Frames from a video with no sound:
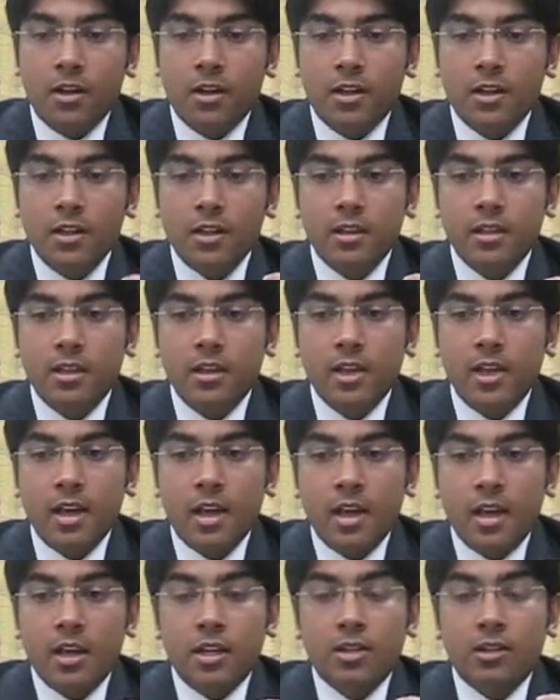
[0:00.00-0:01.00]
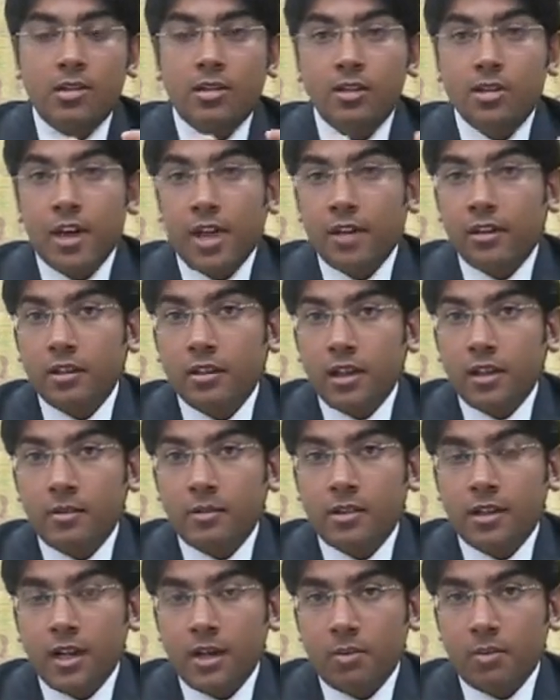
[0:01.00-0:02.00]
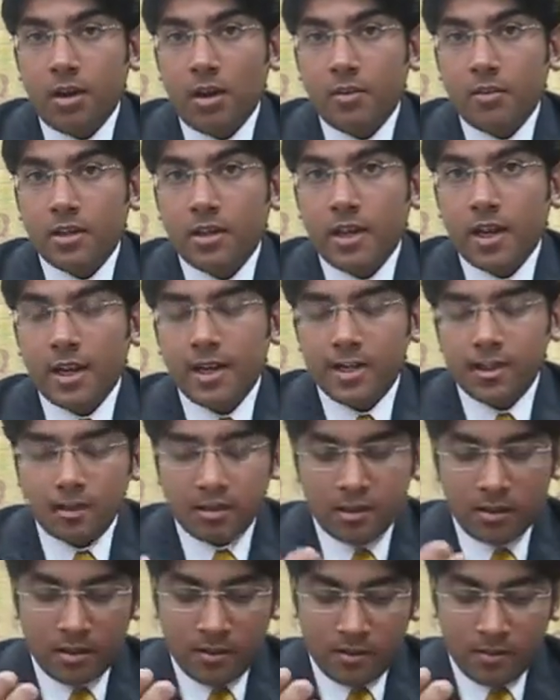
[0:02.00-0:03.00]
until they strengthen their property rights,